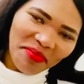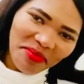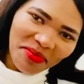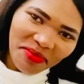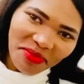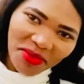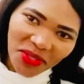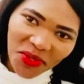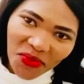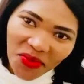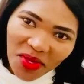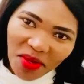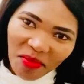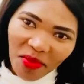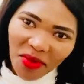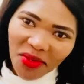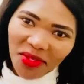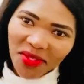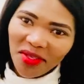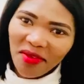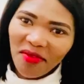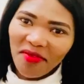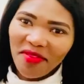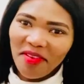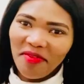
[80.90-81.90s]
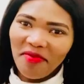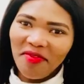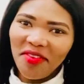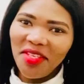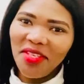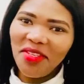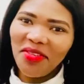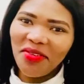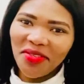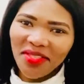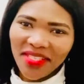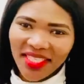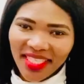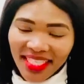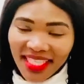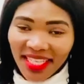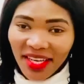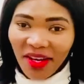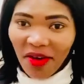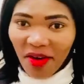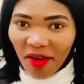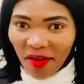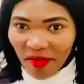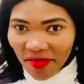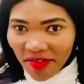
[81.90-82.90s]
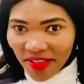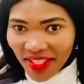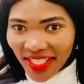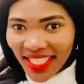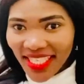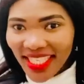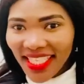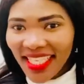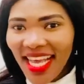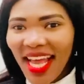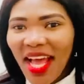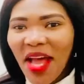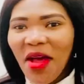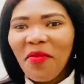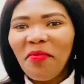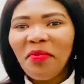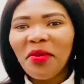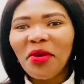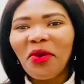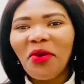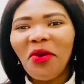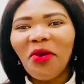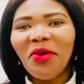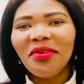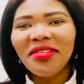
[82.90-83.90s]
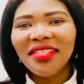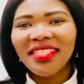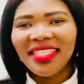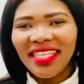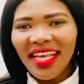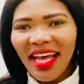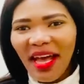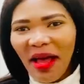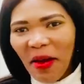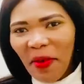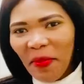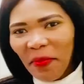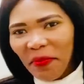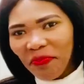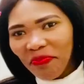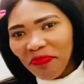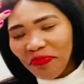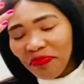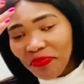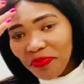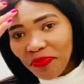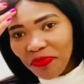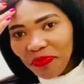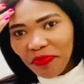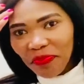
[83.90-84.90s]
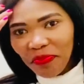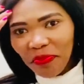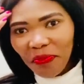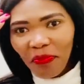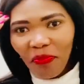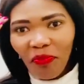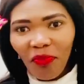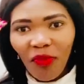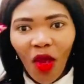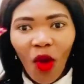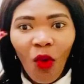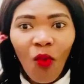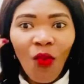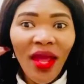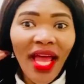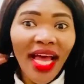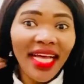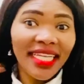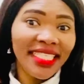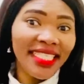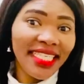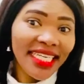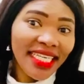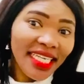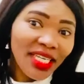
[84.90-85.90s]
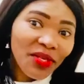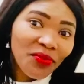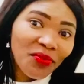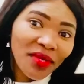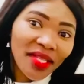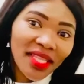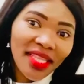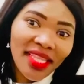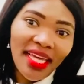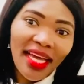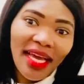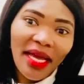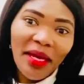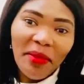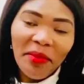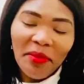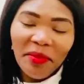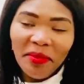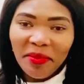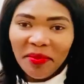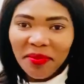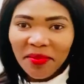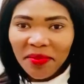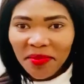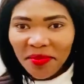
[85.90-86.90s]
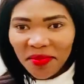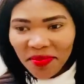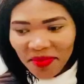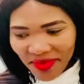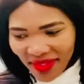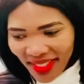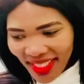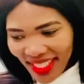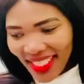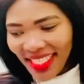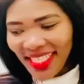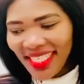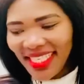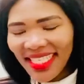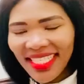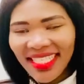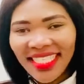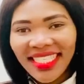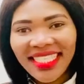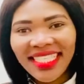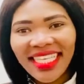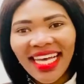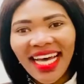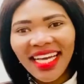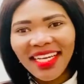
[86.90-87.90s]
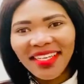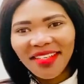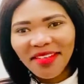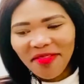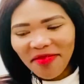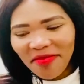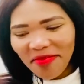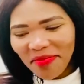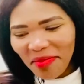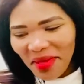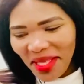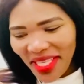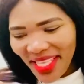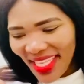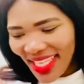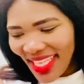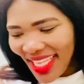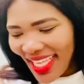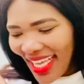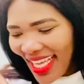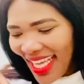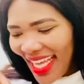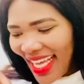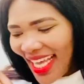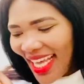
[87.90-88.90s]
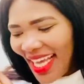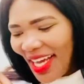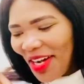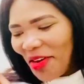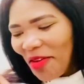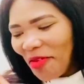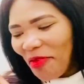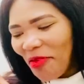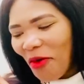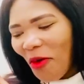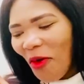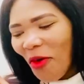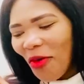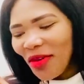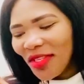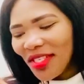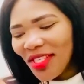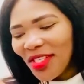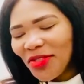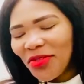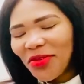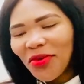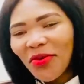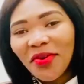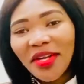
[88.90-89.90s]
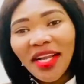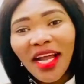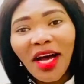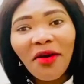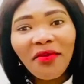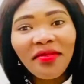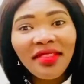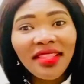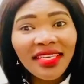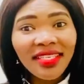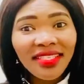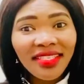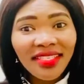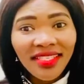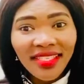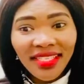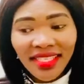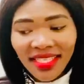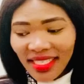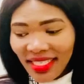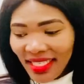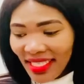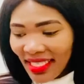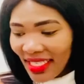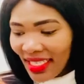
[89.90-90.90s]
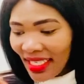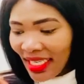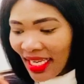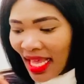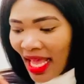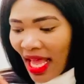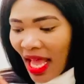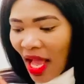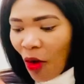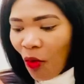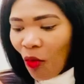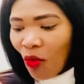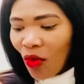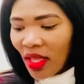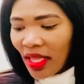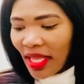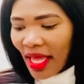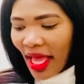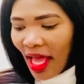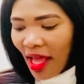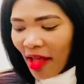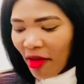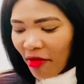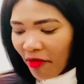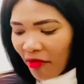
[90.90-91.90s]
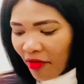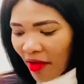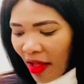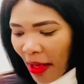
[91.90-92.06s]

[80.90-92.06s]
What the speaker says: doing most of the videos in the office, because we are dealing with this side of me, of course. So now this season we'll have